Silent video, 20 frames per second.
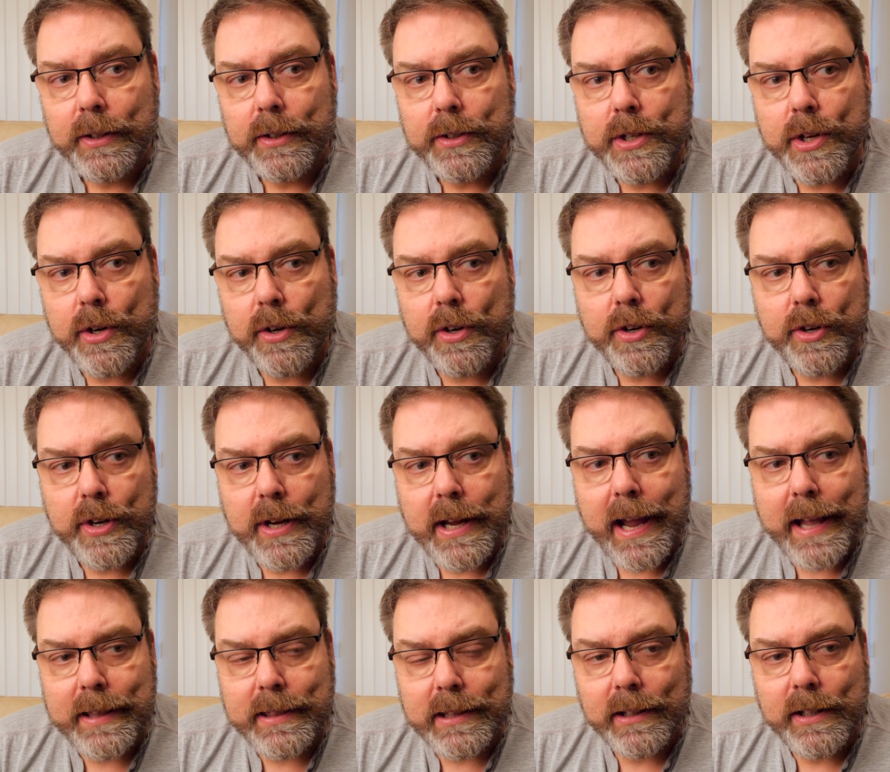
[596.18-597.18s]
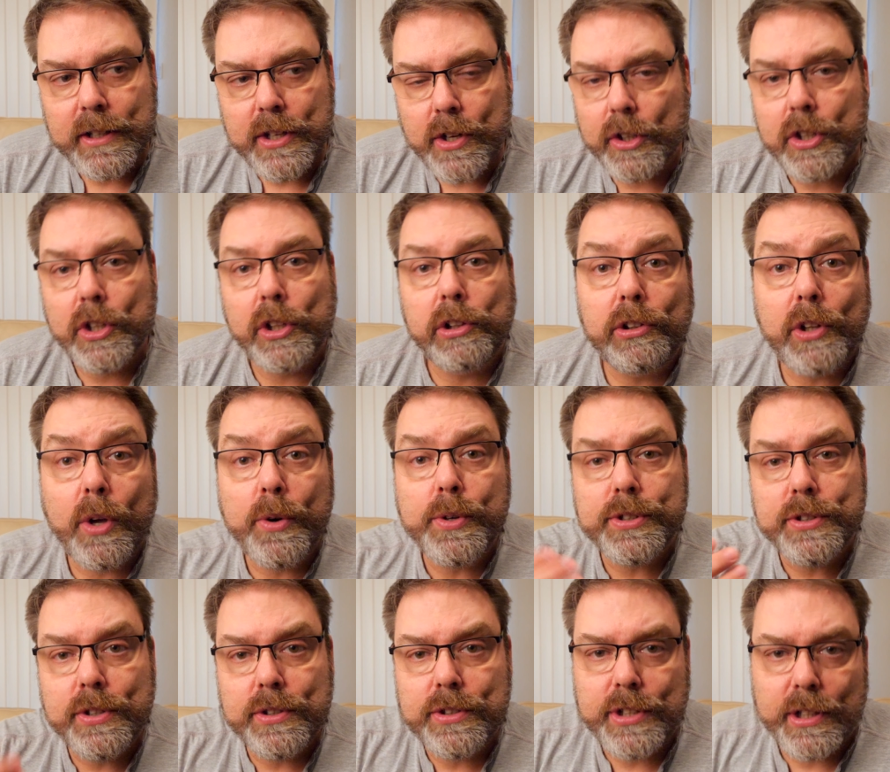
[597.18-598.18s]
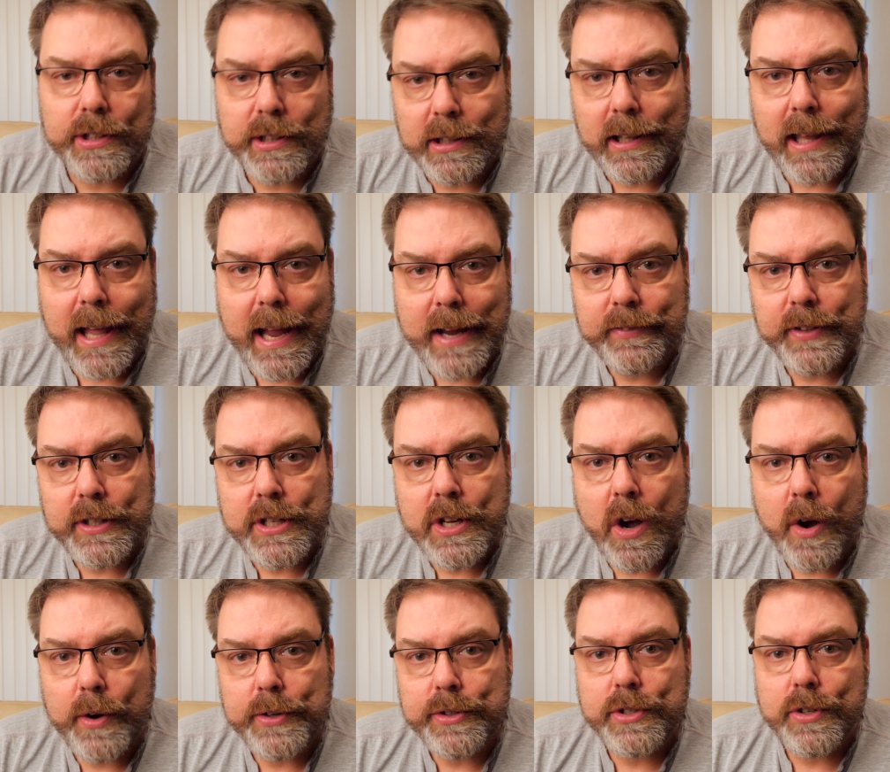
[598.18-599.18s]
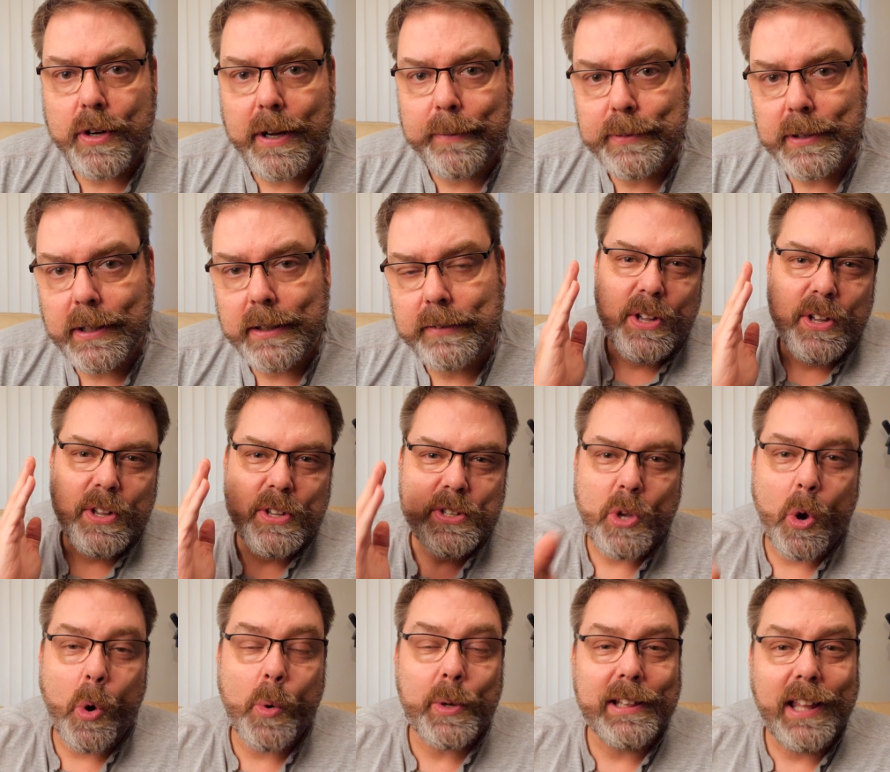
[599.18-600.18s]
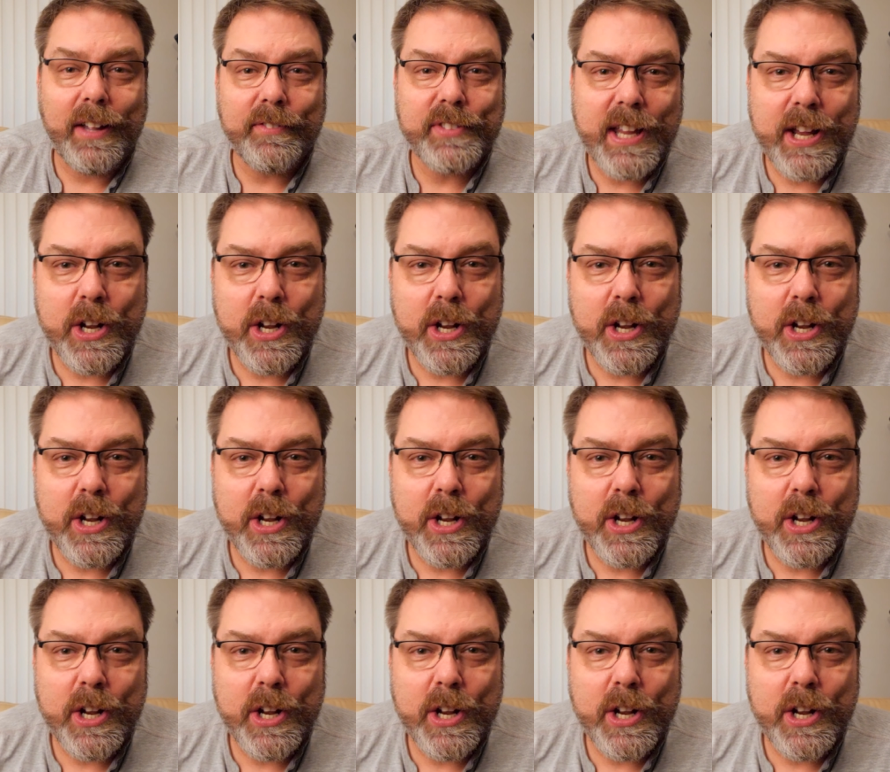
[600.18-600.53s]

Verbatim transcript: you're at the you're closer to the life that you always dreamt of. So would love to